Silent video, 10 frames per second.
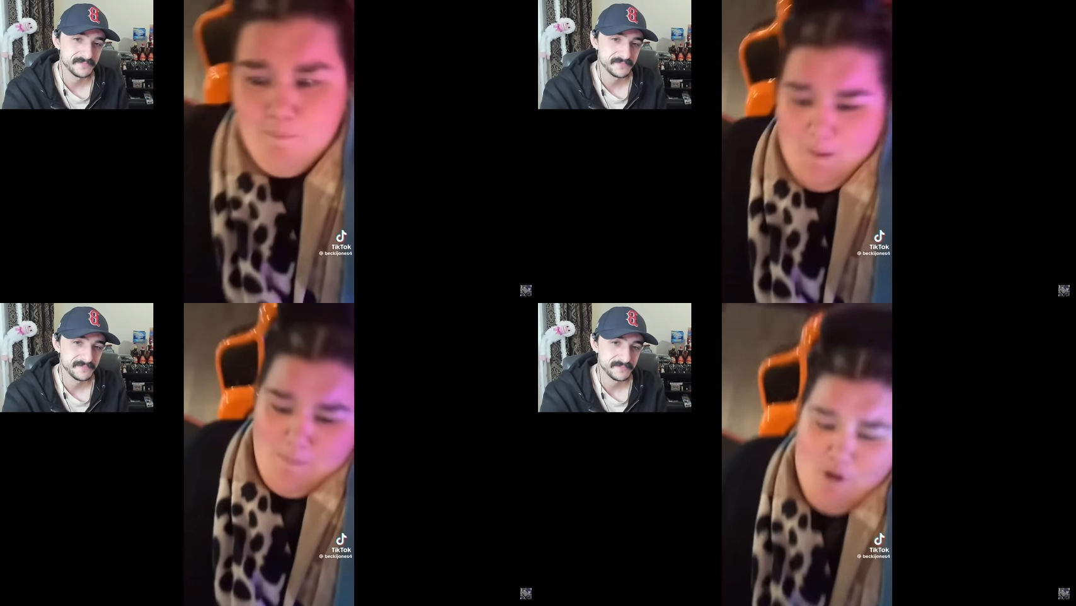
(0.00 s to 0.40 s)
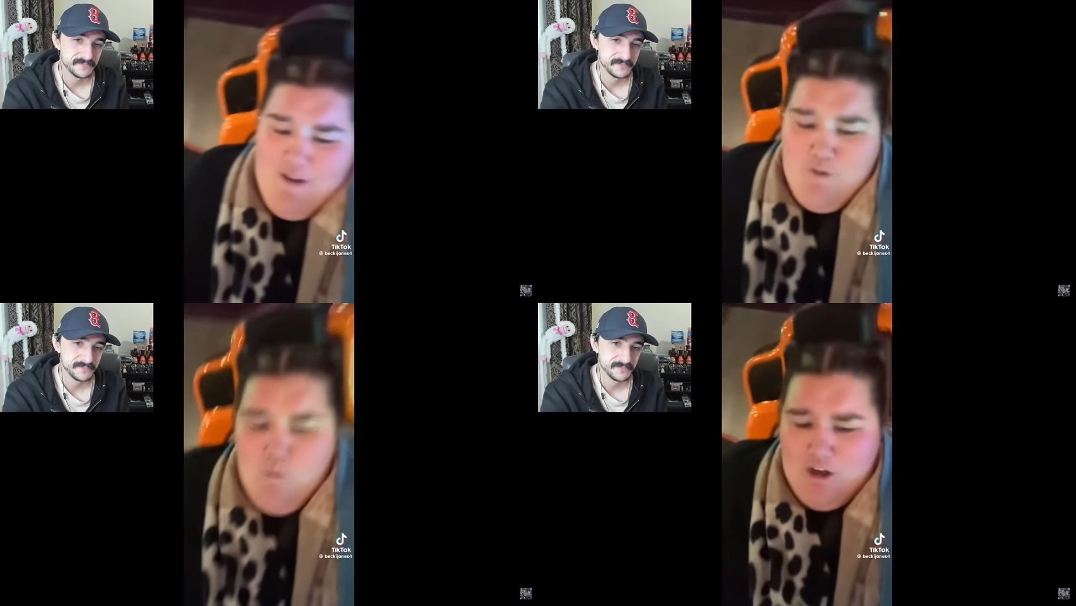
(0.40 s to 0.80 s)
Speaker 1: I'm not
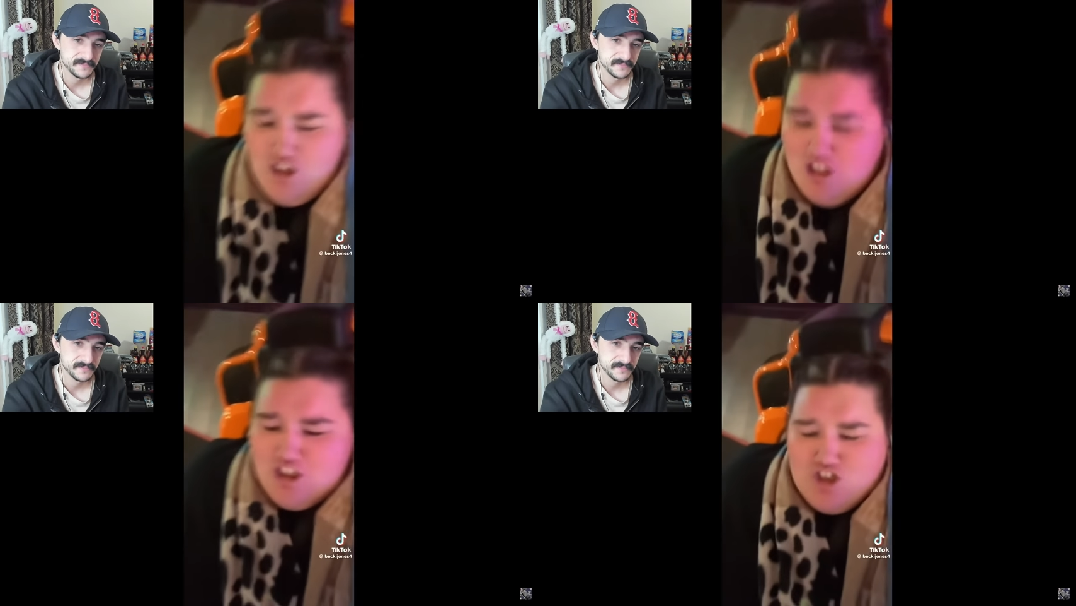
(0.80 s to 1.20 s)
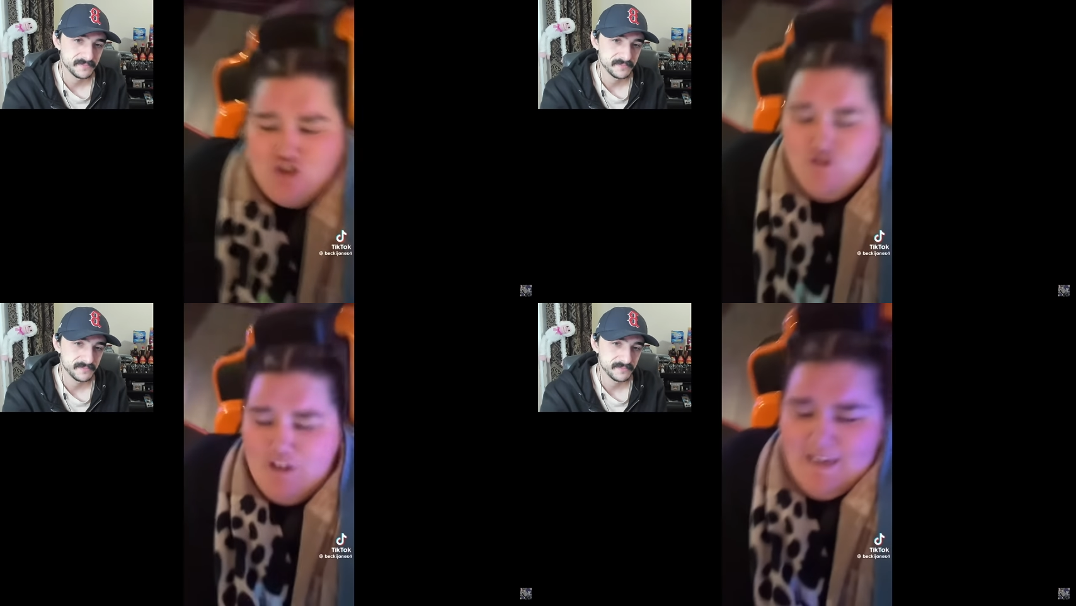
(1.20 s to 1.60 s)
even watching the
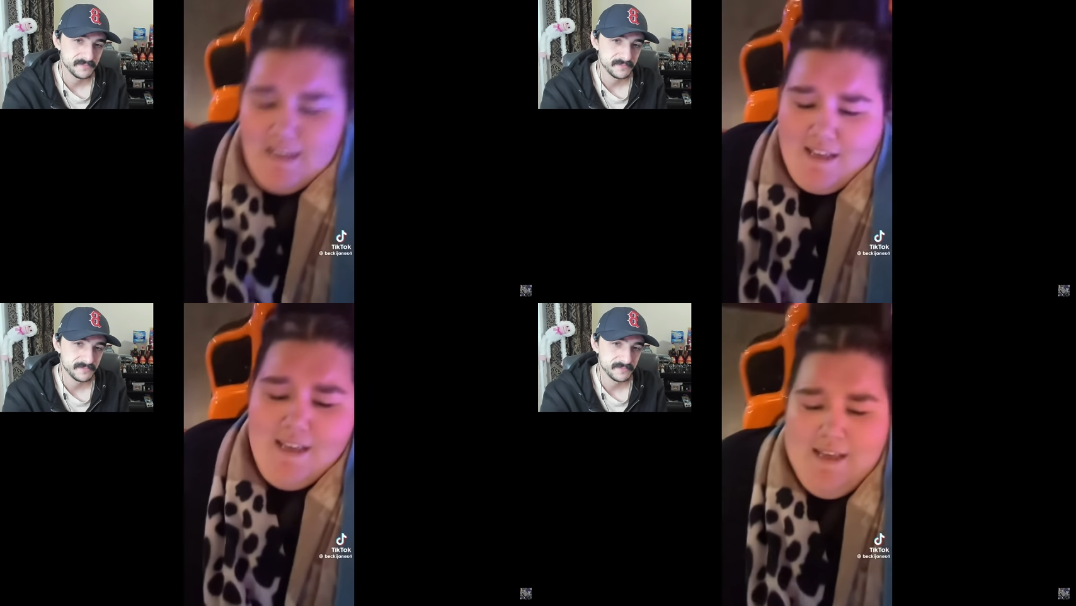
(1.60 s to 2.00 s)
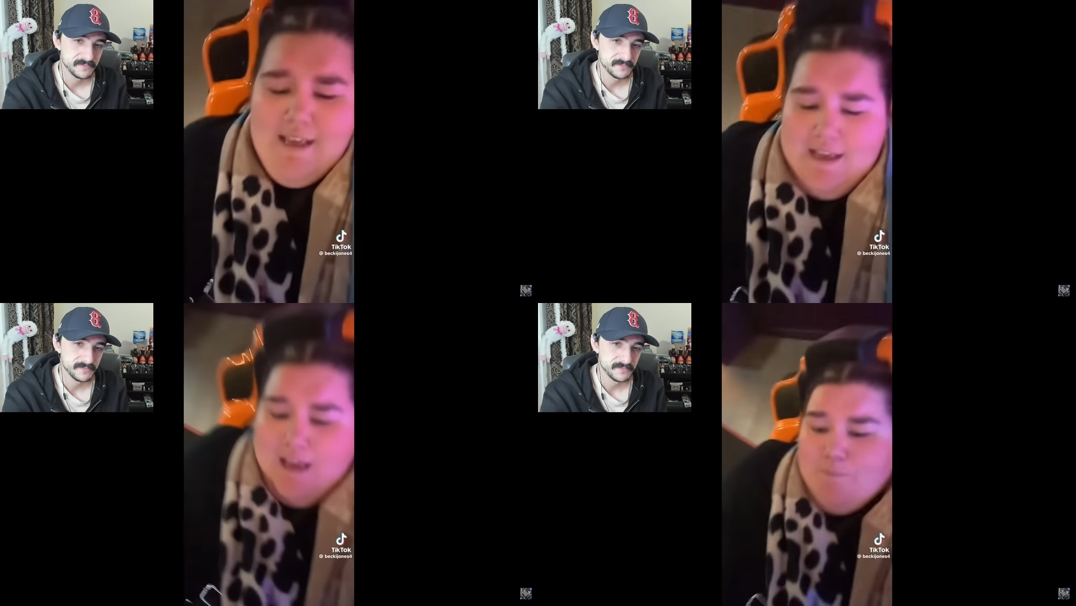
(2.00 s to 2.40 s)
screen.
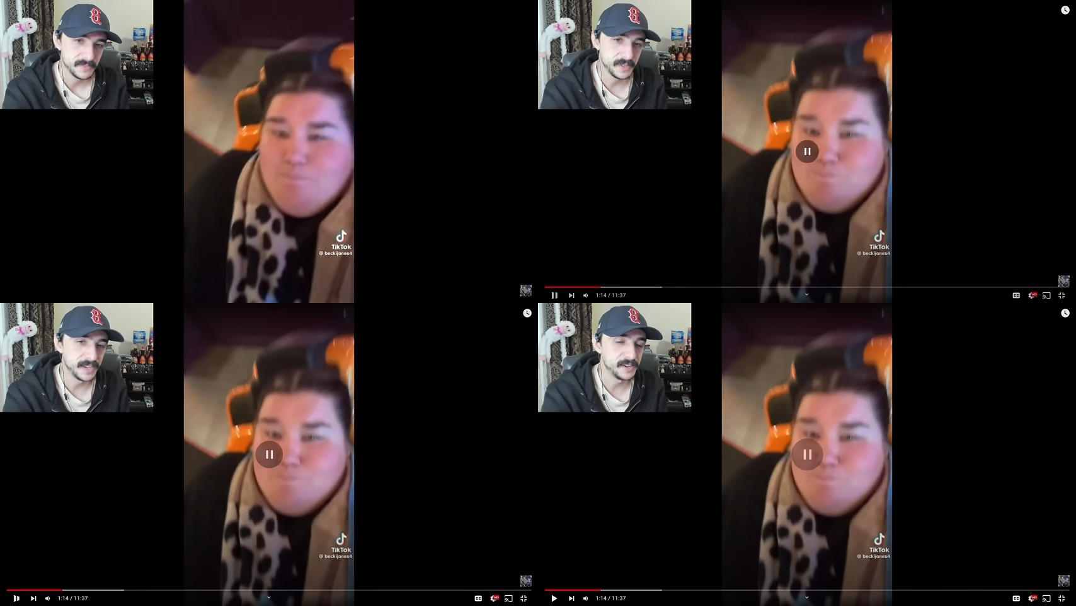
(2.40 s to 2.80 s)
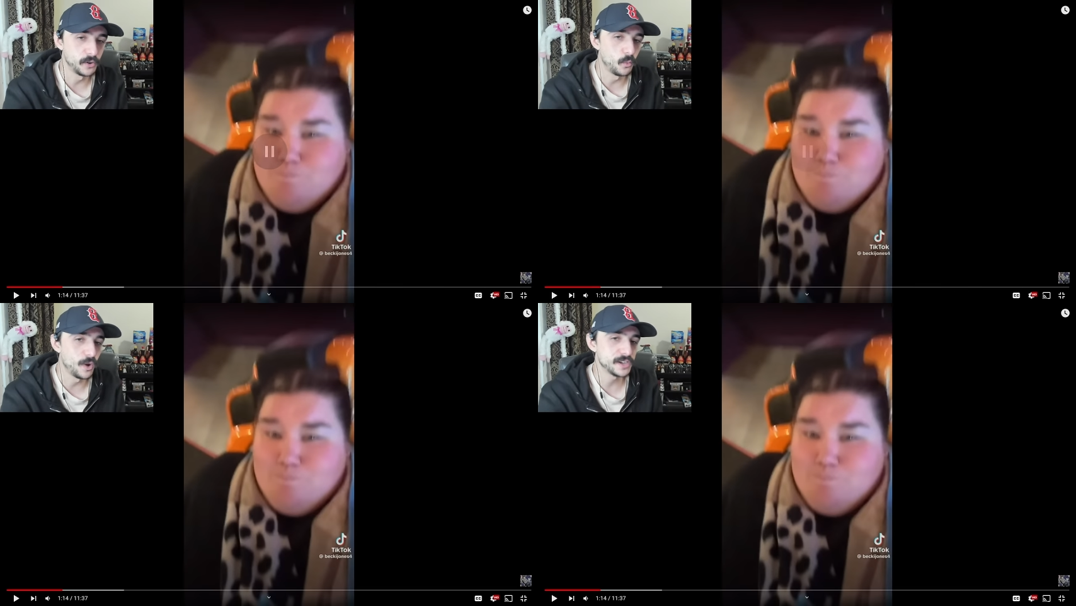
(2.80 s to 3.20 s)
Speaker 2: Yeah,
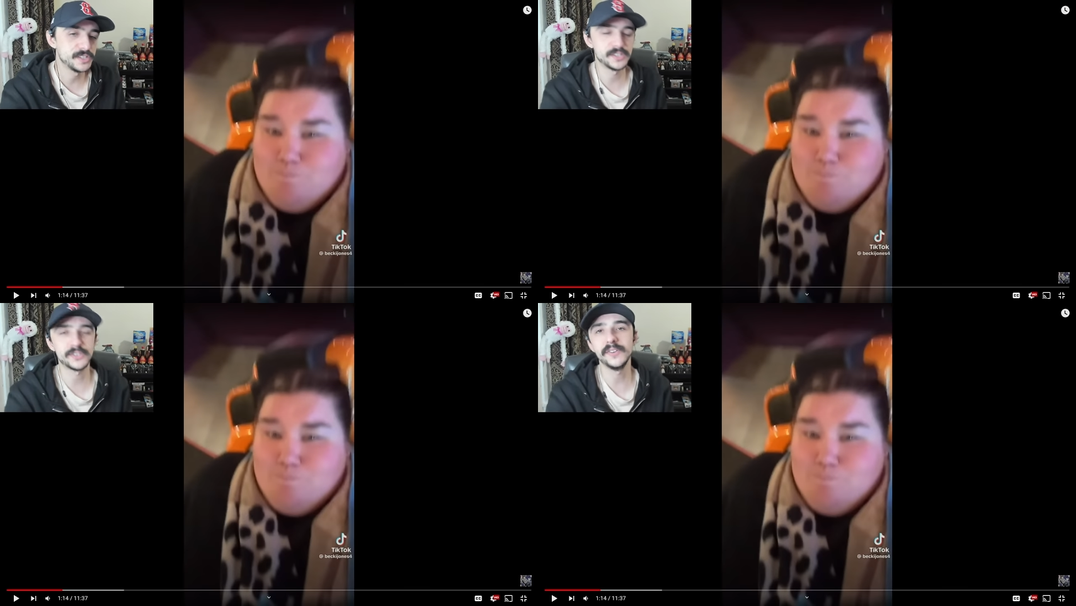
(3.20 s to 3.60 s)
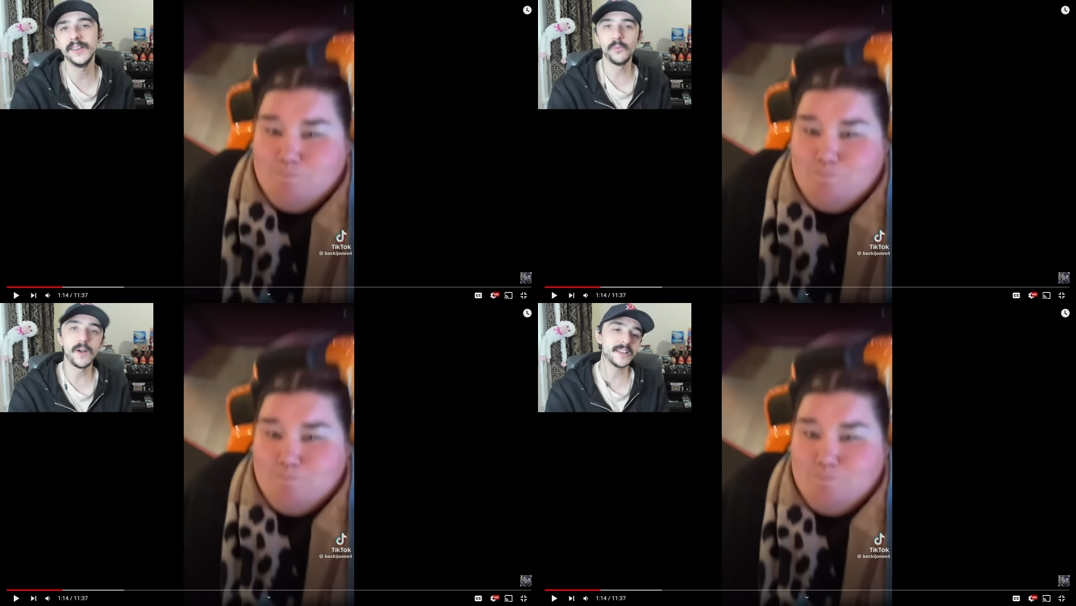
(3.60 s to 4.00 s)
don't watch the
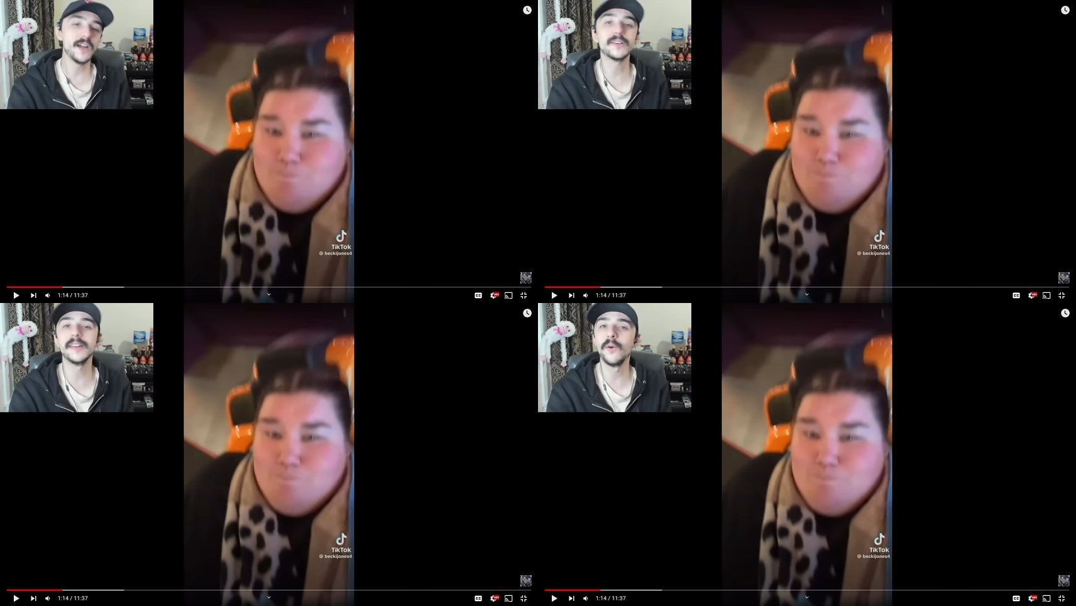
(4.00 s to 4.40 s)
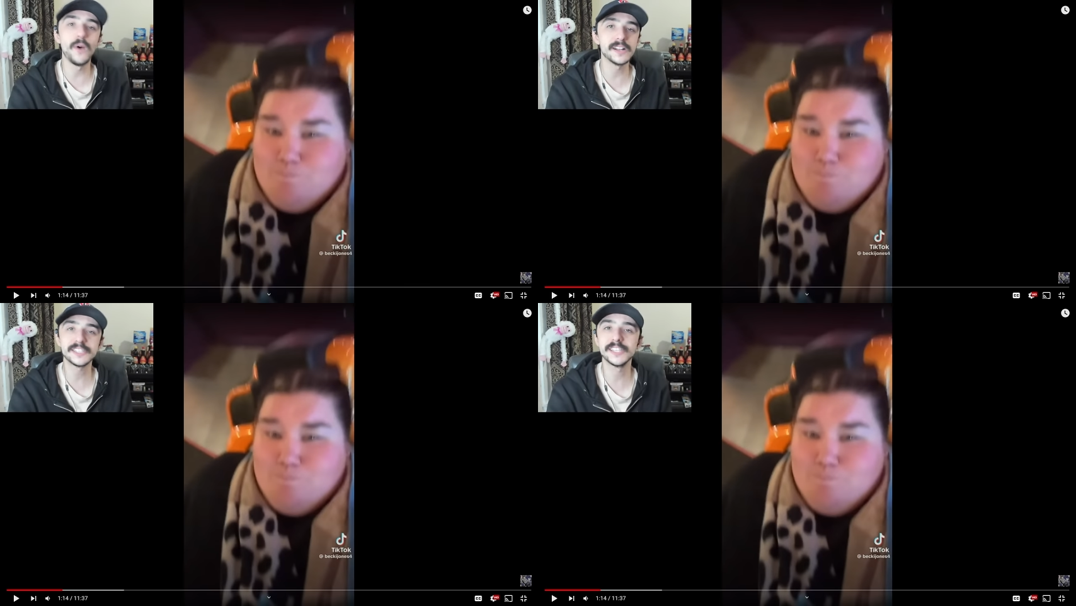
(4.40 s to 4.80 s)
screen. Why? How can I
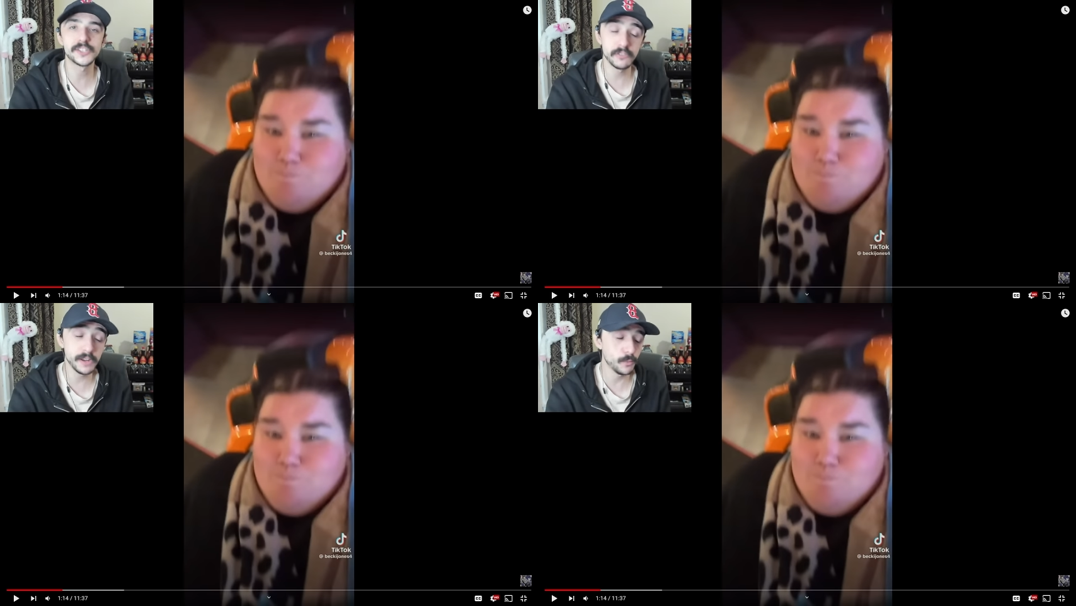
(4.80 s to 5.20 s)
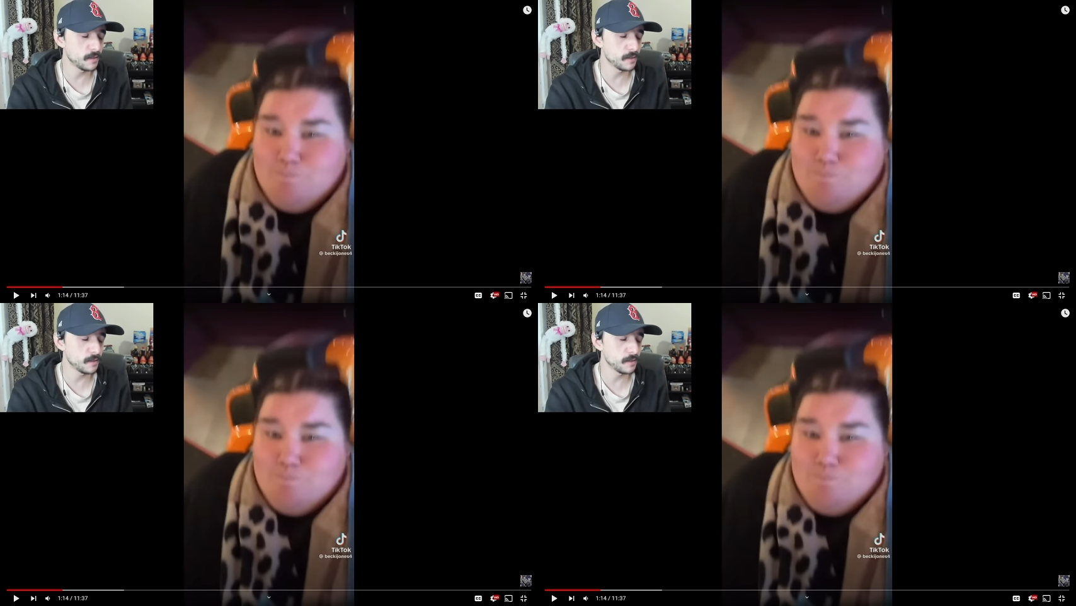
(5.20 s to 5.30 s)
watch the screen when I'm